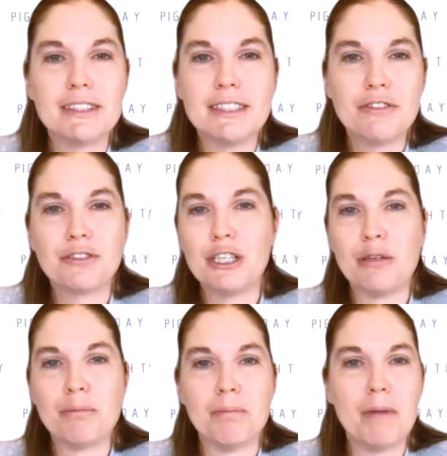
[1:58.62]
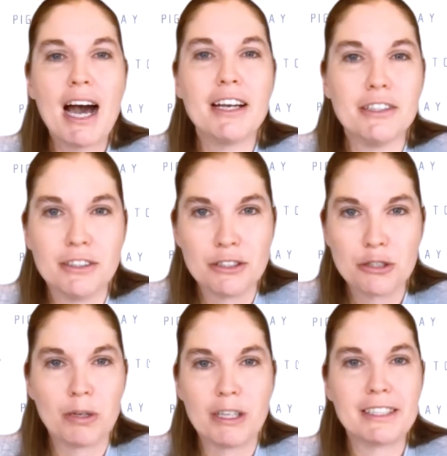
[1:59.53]
different
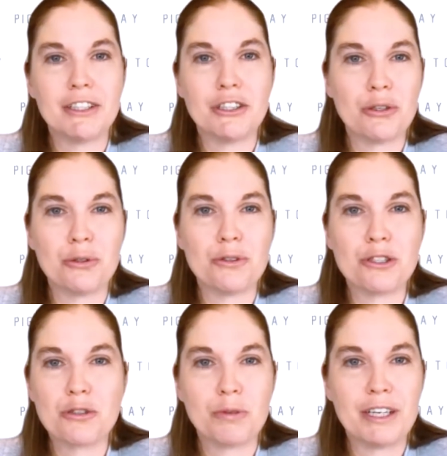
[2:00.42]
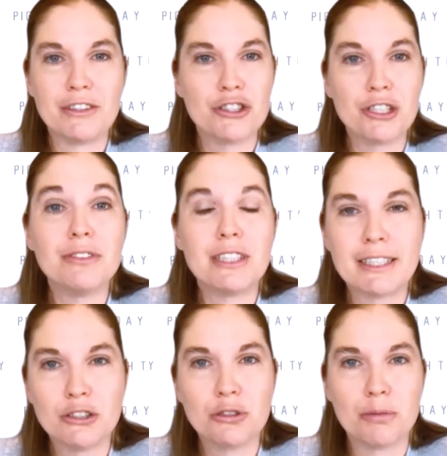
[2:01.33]
models one can use when shifting
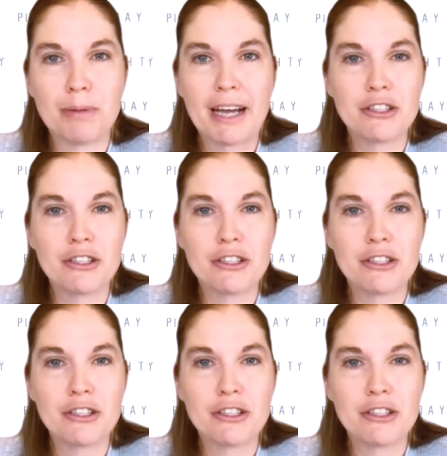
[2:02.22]
into a batch